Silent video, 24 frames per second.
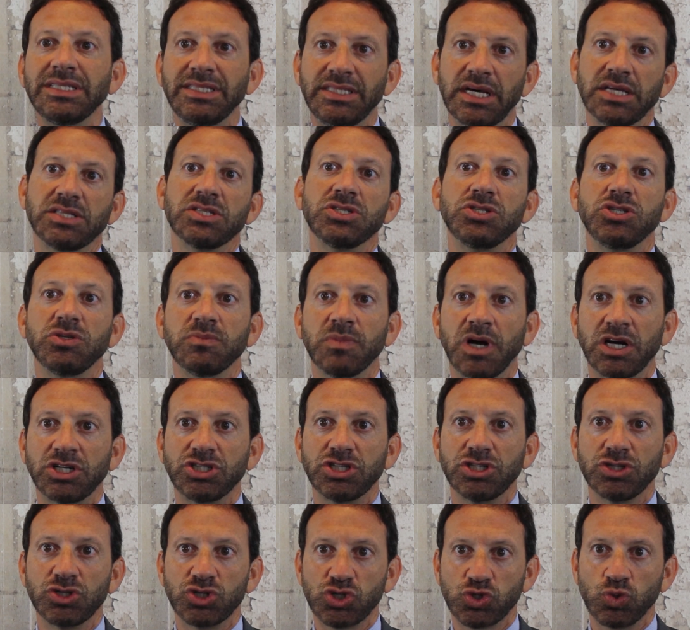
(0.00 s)
doesn't do
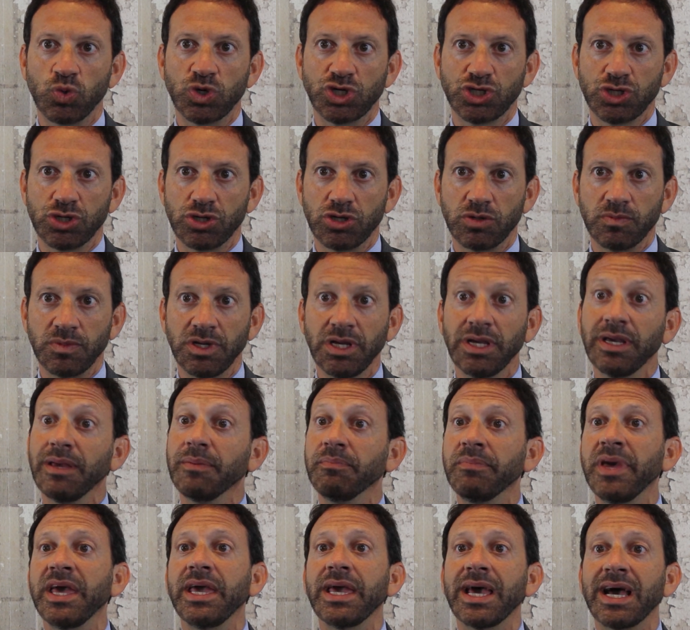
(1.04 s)
much in the short term,
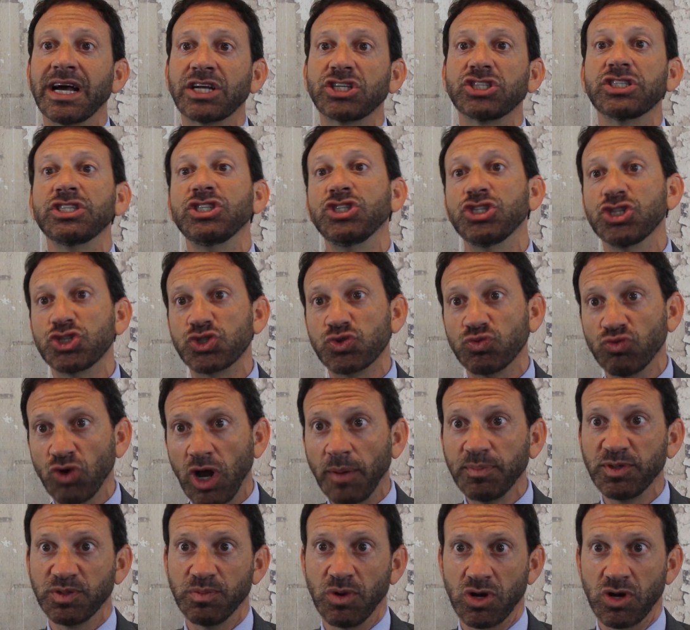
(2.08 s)
may actually disrupt